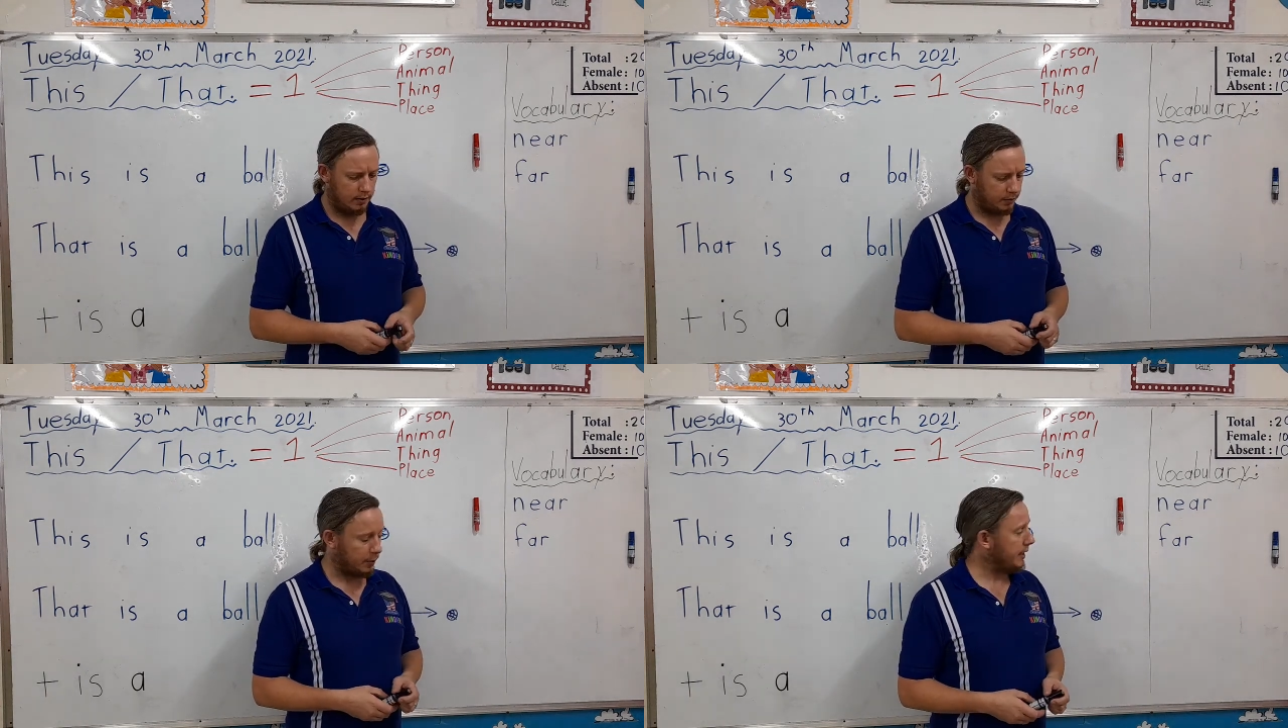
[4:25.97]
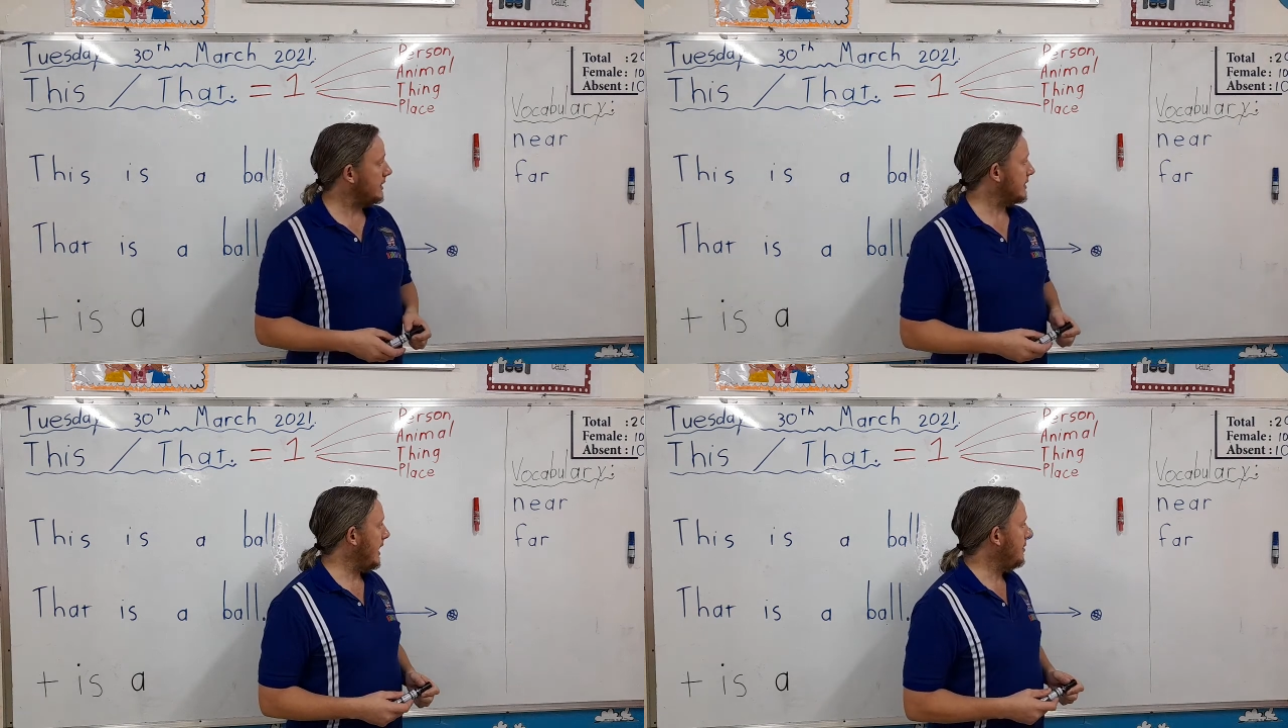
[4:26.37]
For
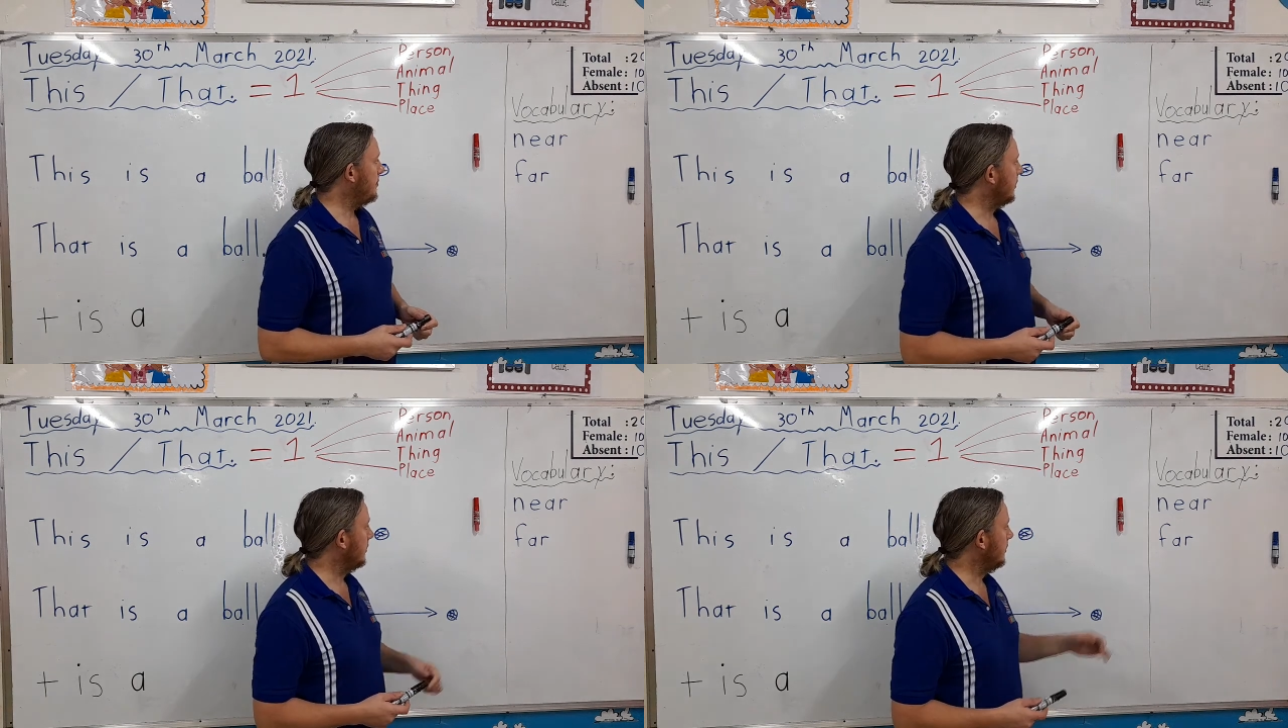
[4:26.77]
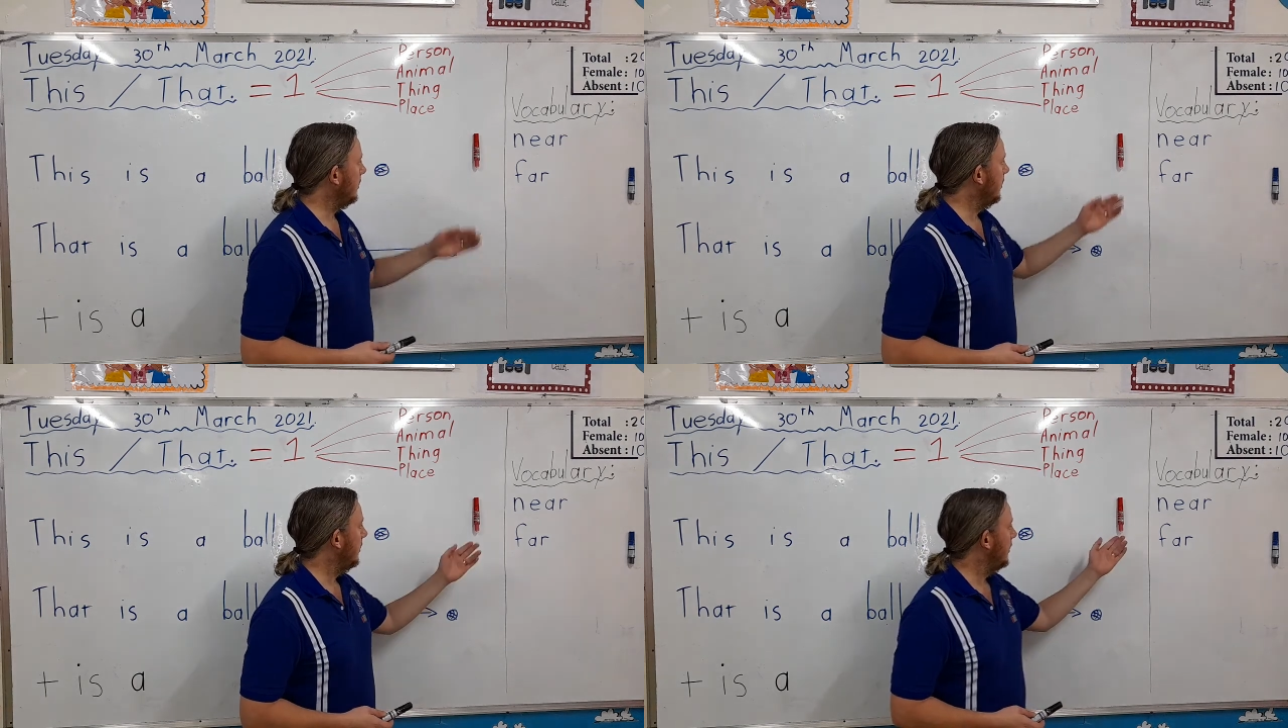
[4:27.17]

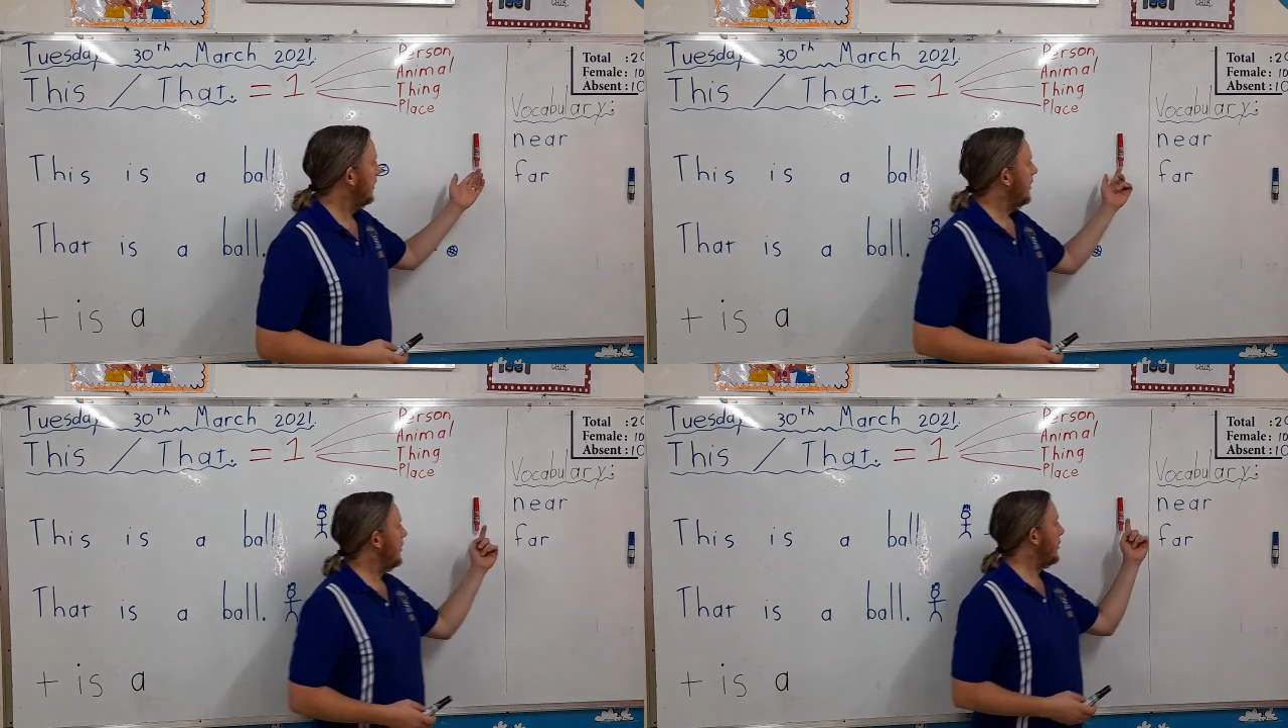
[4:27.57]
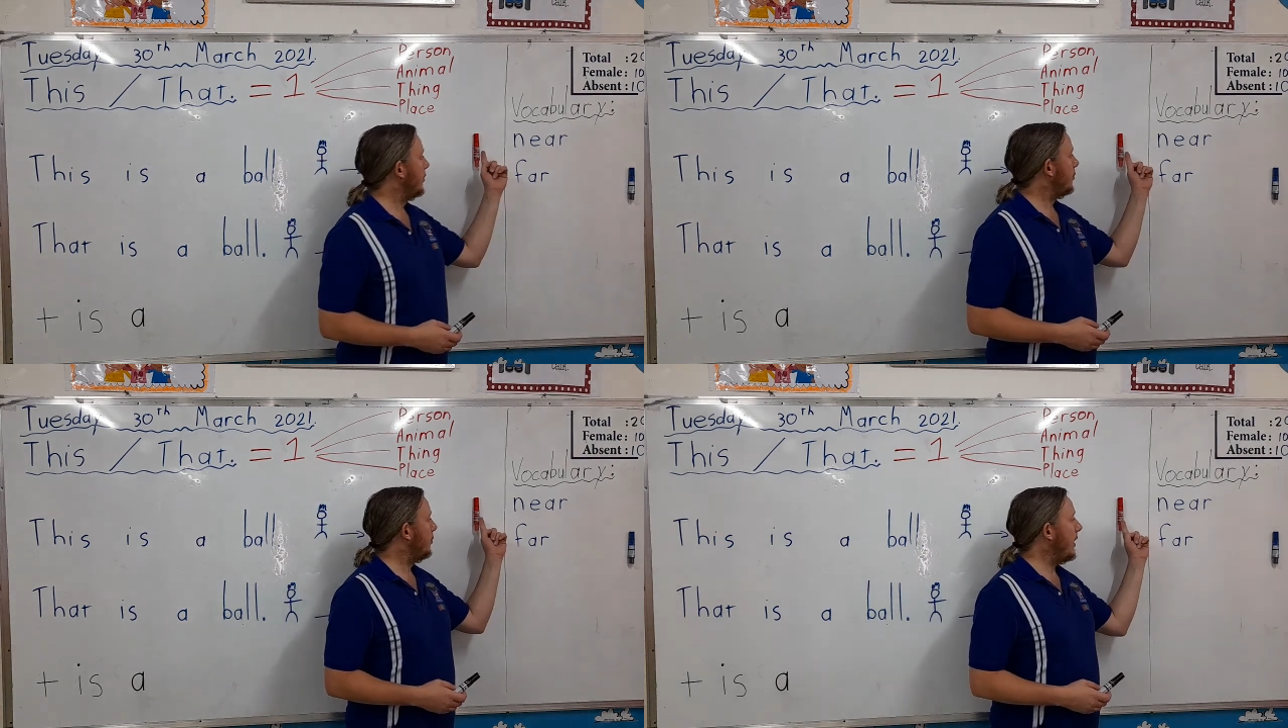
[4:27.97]
example, the
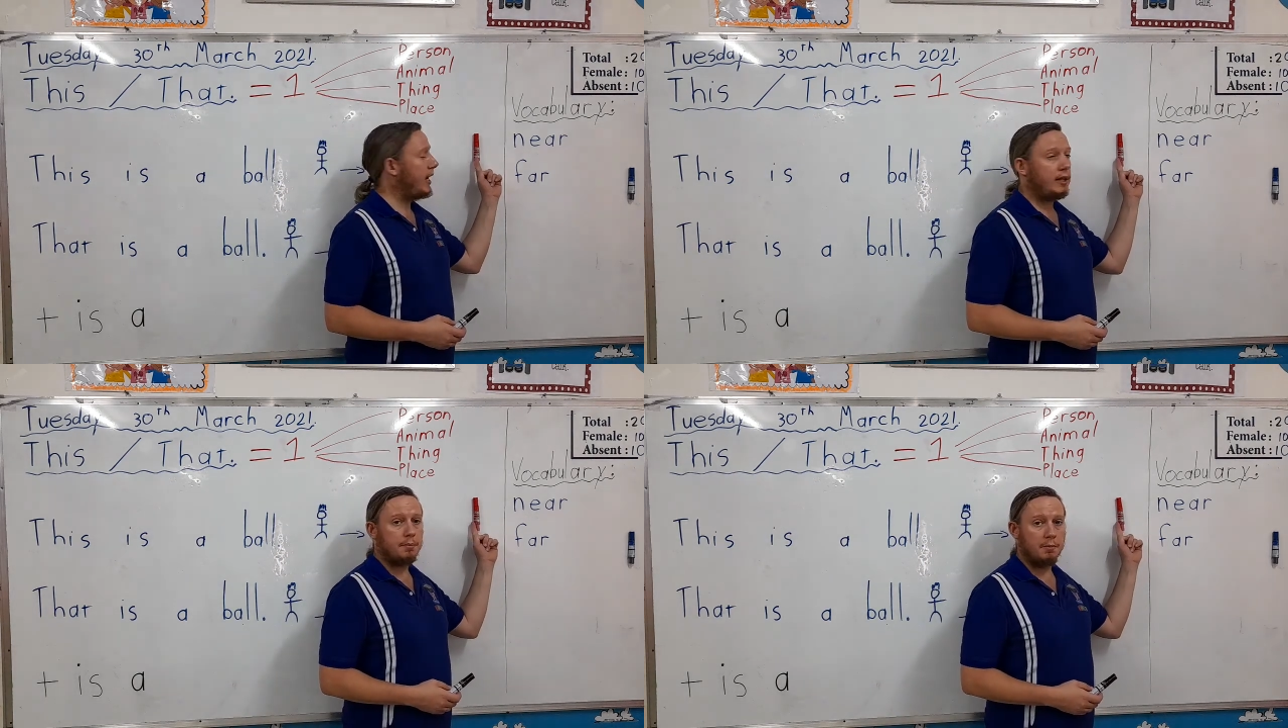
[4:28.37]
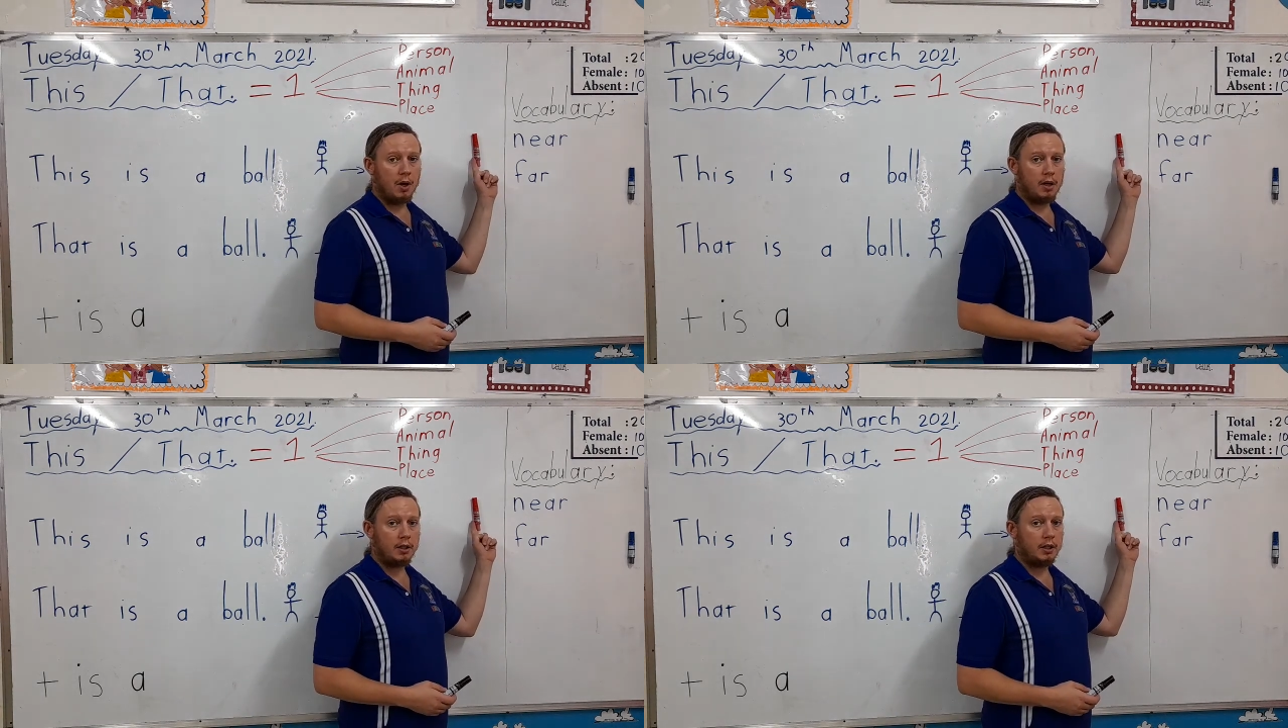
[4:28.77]
red
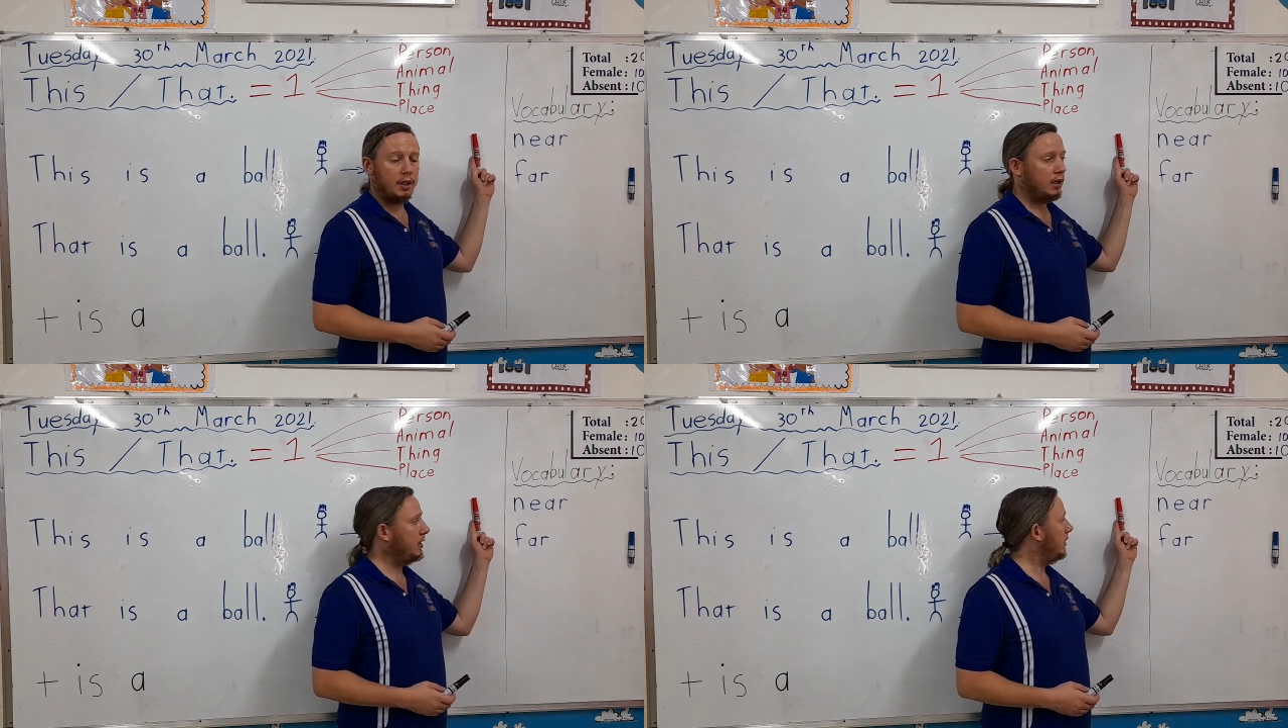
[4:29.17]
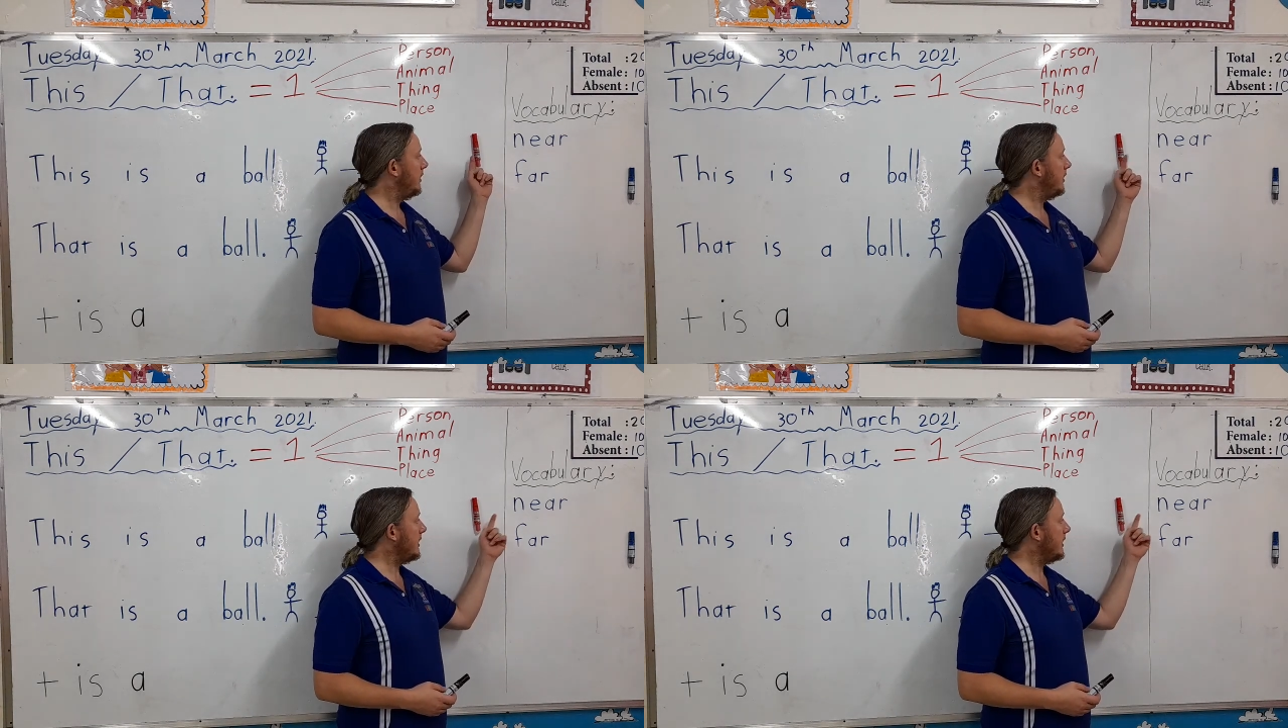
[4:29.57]
marker